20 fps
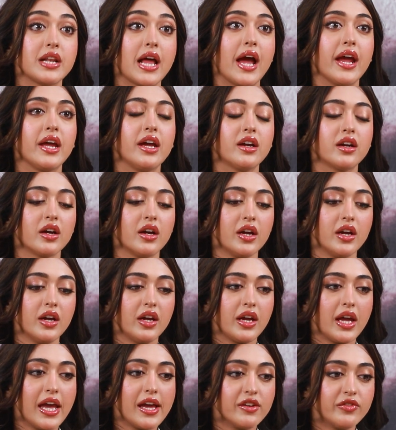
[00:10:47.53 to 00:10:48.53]
Like
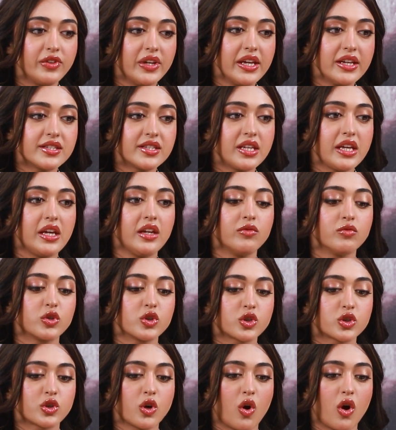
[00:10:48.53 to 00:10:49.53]
every scene
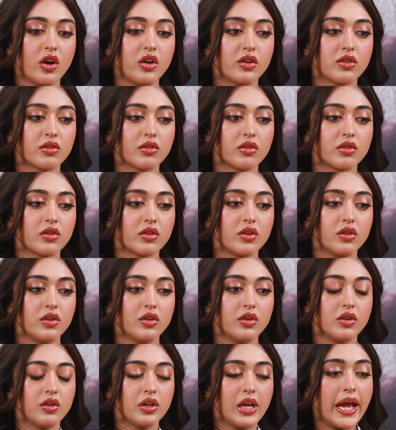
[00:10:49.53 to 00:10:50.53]
was shot,
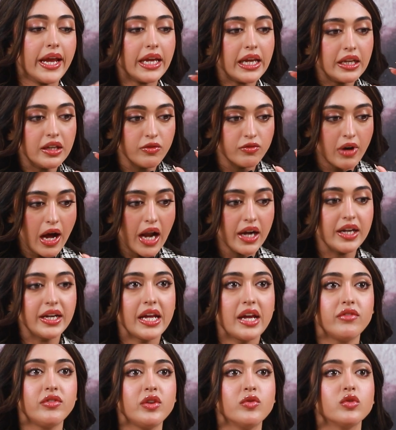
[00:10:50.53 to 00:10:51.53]
like in one
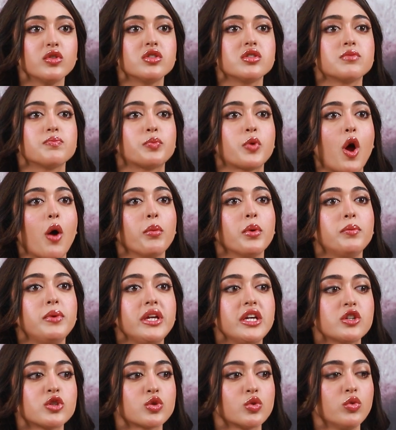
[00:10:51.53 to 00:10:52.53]
day we would
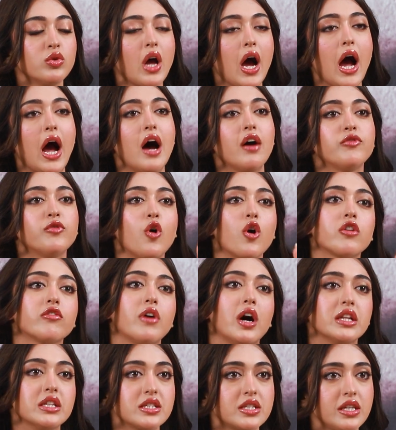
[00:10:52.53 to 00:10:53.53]
probably shoot half or
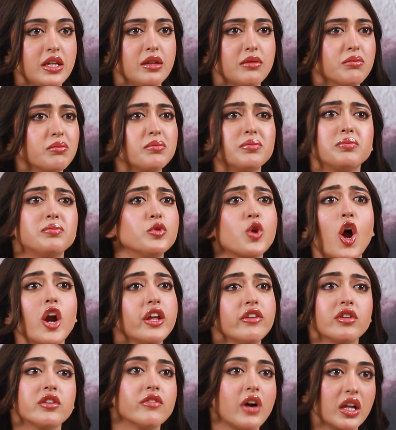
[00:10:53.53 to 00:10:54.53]
one scene,
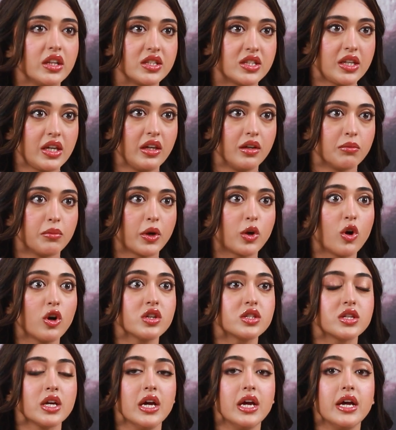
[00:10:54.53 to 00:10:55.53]
not even one scene,
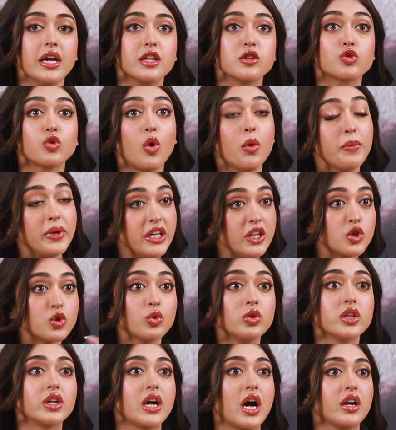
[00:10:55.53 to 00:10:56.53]
because so many
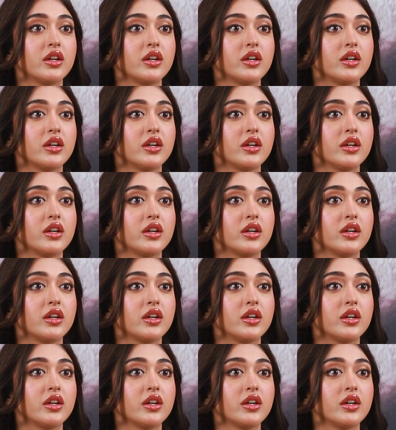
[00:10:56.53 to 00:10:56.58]
junior